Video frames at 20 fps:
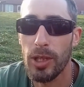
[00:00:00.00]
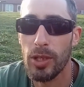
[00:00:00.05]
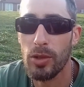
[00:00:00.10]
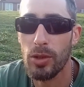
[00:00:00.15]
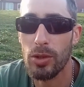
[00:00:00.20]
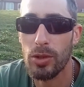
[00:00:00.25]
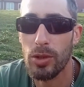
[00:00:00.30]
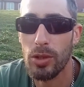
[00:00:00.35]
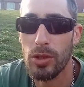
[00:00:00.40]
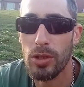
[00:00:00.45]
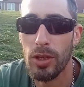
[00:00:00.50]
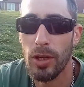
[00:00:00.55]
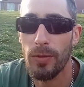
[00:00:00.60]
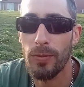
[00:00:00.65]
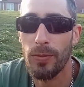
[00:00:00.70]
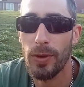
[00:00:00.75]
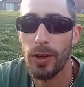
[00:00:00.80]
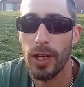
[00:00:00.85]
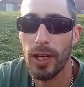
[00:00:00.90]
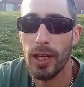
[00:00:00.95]
is also
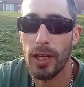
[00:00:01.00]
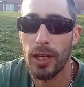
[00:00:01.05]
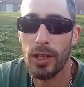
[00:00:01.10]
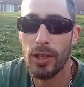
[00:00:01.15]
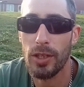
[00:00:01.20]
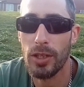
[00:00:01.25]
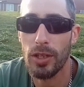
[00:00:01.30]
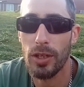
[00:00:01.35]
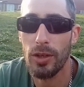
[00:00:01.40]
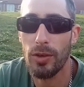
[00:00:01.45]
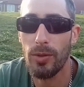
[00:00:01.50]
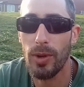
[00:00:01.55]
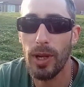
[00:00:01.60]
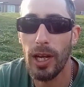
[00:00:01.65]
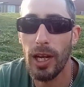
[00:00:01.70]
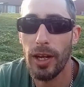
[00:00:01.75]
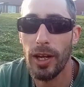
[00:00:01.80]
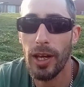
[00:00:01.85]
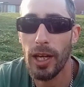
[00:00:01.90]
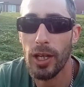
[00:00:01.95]
something that is
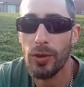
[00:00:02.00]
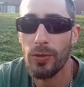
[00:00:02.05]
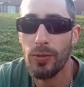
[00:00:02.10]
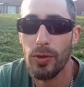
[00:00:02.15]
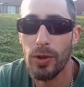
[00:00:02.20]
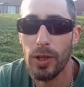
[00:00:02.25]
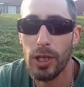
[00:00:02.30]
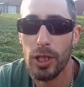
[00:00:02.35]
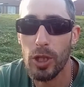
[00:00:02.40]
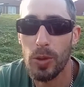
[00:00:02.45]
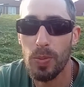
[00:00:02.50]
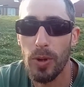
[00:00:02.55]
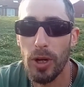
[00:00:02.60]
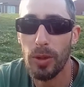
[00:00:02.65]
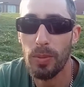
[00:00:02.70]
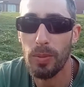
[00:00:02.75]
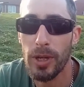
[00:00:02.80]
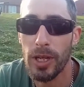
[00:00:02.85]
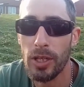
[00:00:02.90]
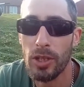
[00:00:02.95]
really nice for in a
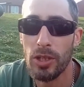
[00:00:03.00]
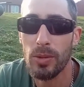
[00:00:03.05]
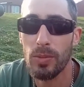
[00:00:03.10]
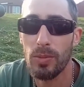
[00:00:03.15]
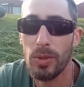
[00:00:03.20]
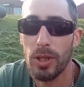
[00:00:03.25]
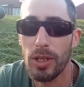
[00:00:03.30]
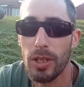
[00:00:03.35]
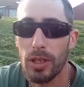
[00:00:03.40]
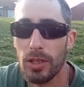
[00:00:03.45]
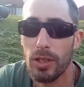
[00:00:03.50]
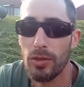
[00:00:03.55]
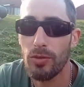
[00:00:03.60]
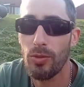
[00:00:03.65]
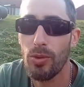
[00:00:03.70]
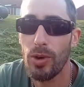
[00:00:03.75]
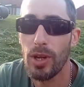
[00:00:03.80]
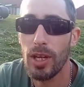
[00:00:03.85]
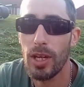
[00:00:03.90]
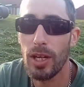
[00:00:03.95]
spot mix, because
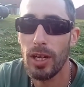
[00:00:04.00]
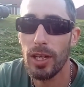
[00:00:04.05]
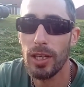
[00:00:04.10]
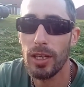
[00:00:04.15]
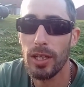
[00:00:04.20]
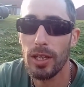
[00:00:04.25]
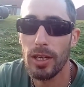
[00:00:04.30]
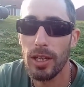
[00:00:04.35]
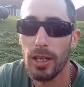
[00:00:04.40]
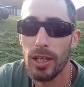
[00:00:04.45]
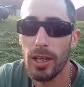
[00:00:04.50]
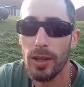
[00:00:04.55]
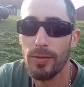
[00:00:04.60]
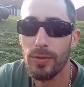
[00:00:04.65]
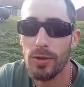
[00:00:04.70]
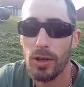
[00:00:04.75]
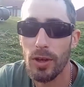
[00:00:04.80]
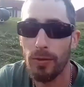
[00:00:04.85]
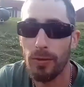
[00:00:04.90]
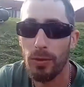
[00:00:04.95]
it really
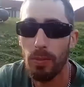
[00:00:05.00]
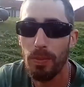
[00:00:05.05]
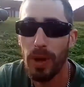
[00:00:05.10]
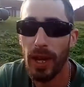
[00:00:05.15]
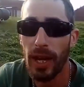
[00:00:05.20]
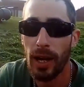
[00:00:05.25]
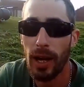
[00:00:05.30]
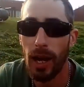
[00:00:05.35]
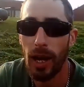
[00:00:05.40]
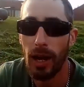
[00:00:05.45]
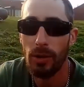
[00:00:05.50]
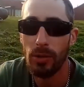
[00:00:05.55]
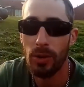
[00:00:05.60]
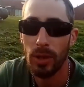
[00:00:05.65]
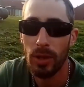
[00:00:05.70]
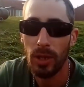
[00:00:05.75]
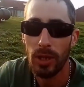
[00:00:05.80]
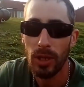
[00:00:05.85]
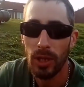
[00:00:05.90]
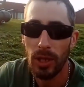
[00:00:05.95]
gives off a big
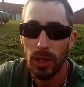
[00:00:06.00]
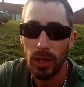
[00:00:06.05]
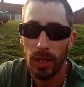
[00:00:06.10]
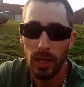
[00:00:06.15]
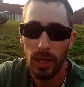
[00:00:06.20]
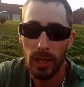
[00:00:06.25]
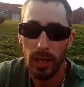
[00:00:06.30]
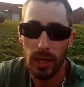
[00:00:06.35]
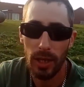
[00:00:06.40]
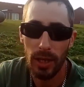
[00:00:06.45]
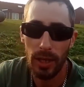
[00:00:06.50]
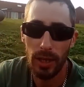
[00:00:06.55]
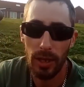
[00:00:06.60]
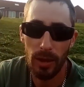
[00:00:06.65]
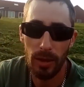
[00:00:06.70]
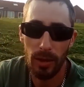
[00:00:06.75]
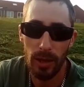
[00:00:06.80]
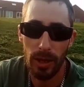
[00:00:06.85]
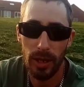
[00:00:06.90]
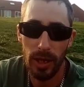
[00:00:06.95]
cloud, and
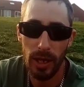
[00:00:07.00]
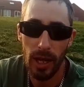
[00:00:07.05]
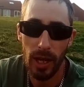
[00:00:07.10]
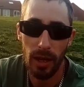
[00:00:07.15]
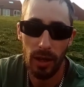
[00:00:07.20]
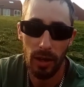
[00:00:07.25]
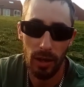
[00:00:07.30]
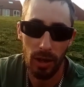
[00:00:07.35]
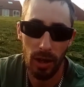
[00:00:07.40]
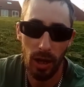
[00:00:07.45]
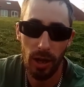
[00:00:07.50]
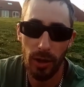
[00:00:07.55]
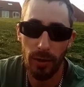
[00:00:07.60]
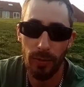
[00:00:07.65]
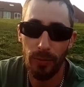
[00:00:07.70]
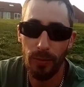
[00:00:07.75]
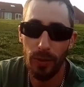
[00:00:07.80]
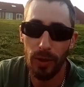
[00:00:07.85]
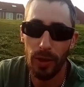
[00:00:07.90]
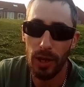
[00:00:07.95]
yeah, a
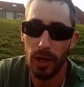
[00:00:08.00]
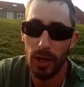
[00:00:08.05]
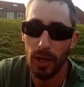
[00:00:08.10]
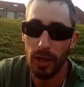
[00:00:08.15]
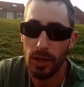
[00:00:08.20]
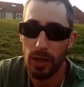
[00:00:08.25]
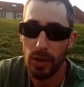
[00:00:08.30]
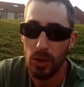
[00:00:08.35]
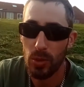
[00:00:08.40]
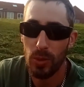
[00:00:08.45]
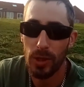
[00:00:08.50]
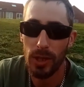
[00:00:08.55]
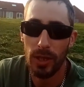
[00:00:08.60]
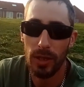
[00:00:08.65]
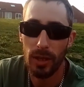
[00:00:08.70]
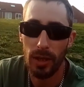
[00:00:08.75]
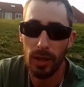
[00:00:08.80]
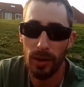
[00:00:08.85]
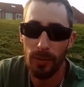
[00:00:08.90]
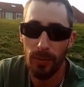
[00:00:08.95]
lot of
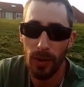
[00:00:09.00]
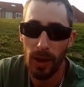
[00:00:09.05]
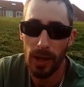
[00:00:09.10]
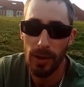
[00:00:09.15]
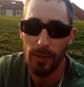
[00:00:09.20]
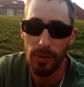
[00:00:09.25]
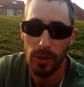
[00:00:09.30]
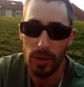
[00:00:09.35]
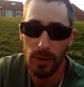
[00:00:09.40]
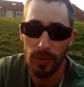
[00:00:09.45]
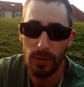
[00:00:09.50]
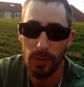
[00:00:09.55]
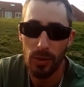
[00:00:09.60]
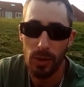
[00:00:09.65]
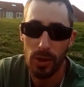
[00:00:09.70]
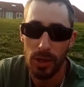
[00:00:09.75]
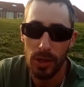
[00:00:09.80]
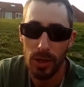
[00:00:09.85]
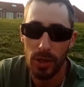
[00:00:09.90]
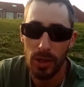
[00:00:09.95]
sweet flavors, of
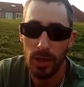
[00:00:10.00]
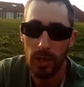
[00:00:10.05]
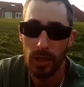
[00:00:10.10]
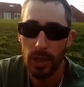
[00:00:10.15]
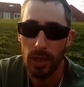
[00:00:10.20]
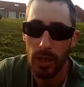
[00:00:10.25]
course.